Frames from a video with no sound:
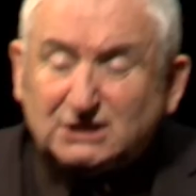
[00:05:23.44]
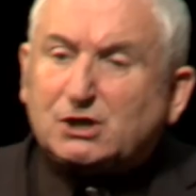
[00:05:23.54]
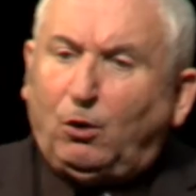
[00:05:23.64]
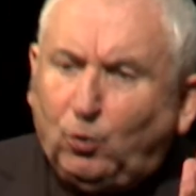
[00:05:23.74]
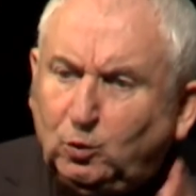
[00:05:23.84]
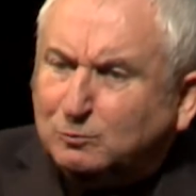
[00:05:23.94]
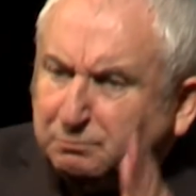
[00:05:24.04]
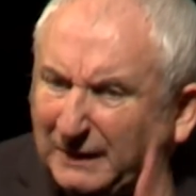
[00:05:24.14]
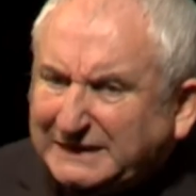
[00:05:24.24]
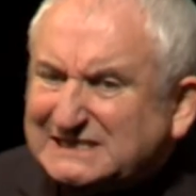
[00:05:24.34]
it's all
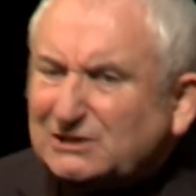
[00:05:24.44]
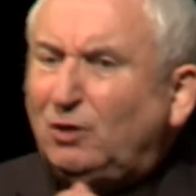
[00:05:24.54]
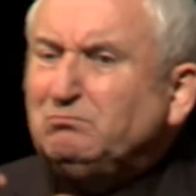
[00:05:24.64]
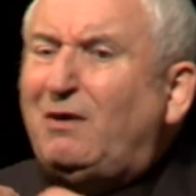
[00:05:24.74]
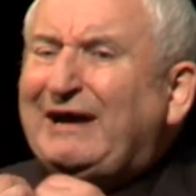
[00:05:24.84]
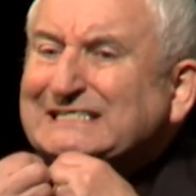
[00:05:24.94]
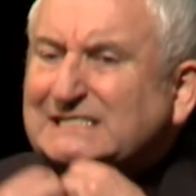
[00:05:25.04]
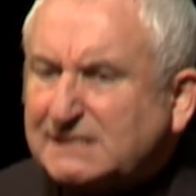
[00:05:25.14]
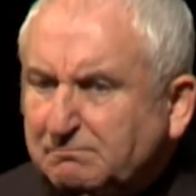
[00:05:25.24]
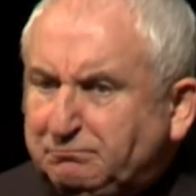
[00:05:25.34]
based on my
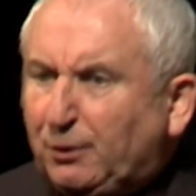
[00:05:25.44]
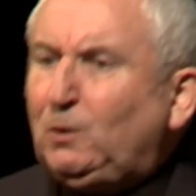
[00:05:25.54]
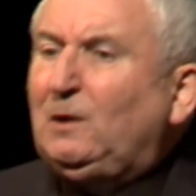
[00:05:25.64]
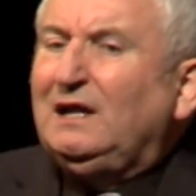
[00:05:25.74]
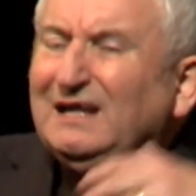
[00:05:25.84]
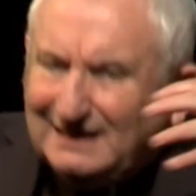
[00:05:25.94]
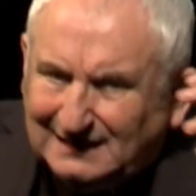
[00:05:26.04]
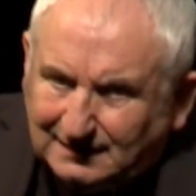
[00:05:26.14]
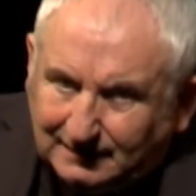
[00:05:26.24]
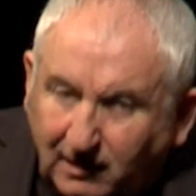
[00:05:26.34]
simple
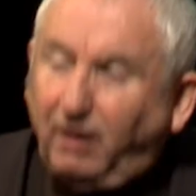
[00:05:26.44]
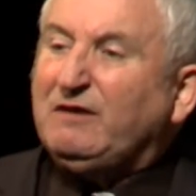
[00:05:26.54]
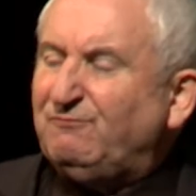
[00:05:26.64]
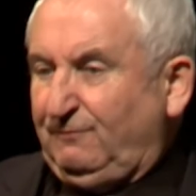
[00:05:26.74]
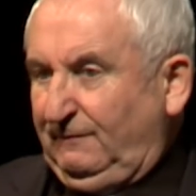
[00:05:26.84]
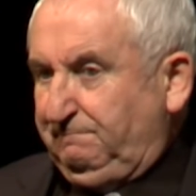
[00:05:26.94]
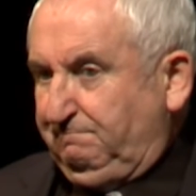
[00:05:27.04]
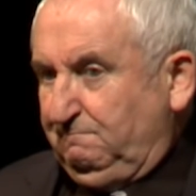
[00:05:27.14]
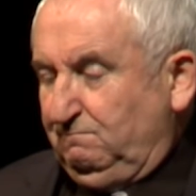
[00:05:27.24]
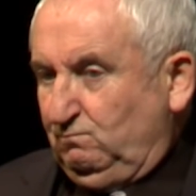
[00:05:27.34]
life.
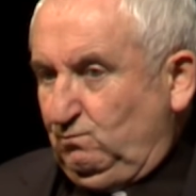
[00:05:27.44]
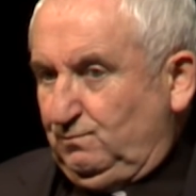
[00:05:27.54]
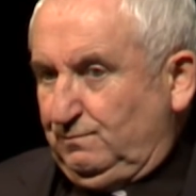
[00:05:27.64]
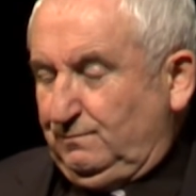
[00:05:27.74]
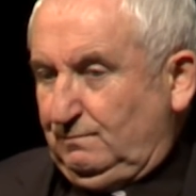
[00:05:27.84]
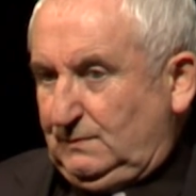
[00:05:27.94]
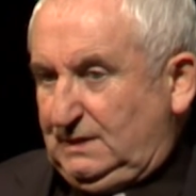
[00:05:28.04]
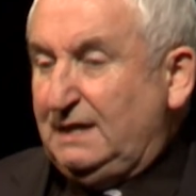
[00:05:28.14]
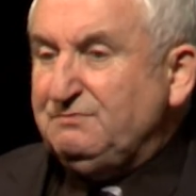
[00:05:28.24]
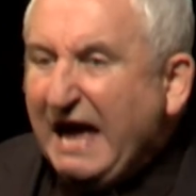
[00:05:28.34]

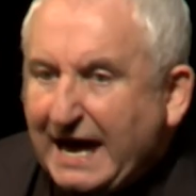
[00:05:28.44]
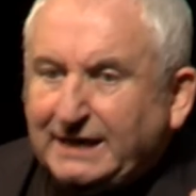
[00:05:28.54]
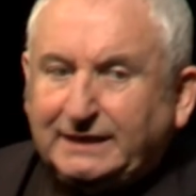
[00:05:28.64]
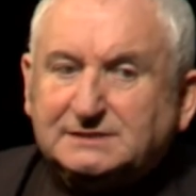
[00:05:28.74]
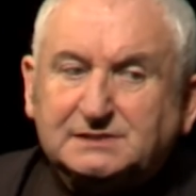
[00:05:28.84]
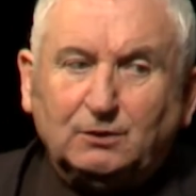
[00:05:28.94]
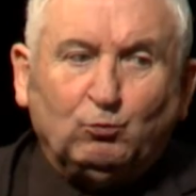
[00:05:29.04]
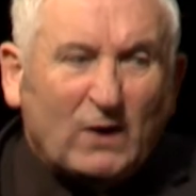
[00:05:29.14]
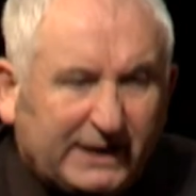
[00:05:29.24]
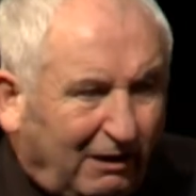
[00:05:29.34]
And that is that
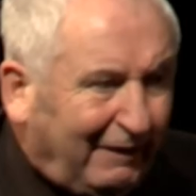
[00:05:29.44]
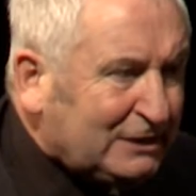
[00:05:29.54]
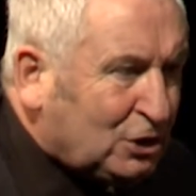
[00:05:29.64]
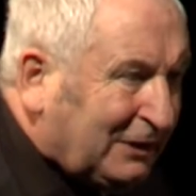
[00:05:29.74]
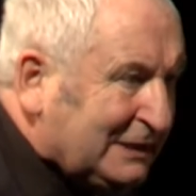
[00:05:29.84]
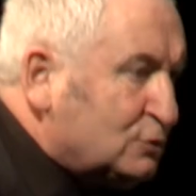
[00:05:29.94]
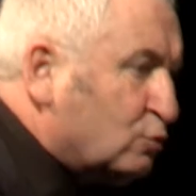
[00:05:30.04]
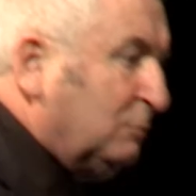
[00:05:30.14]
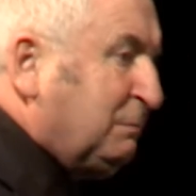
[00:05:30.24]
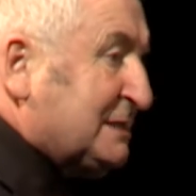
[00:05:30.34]
when I got into
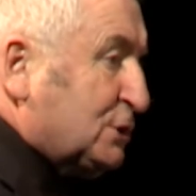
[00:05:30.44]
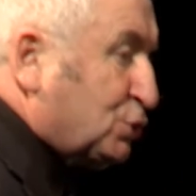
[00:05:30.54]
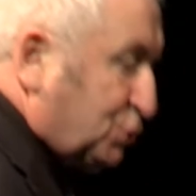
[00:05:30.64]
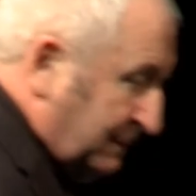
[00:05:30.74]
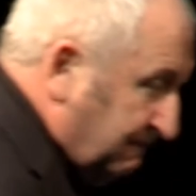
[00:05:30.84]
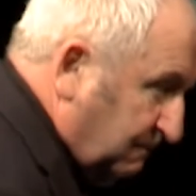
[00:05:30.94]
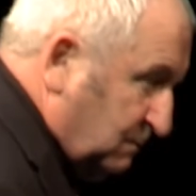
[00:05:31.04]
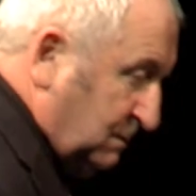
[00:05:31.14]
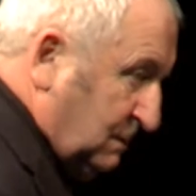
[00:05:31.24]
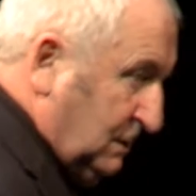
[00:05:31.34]
a position
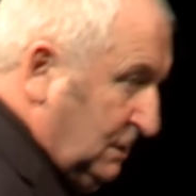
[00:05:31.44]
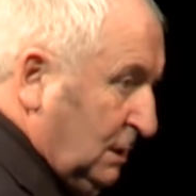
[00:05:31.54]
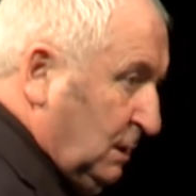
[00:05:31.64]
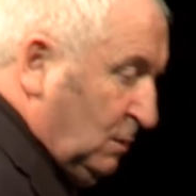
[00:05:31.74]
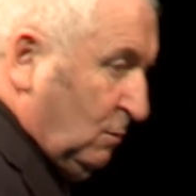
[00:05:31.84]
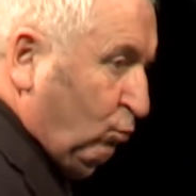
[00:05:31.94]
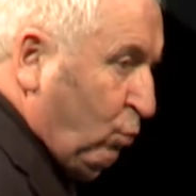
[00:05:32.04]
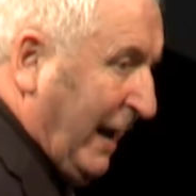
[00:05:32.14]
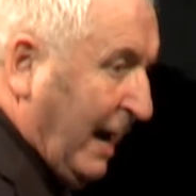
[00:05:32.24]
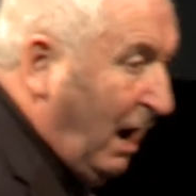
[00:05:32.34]
where